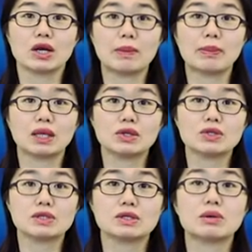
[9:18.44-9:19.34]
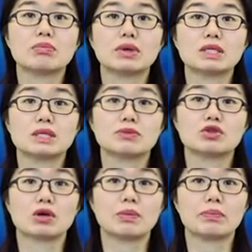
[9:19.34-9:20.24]
companies submit
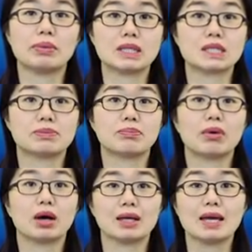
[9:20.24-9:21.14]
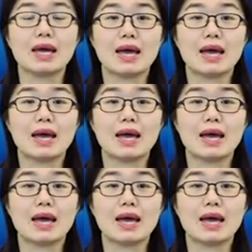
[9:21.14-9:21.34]
drop bids by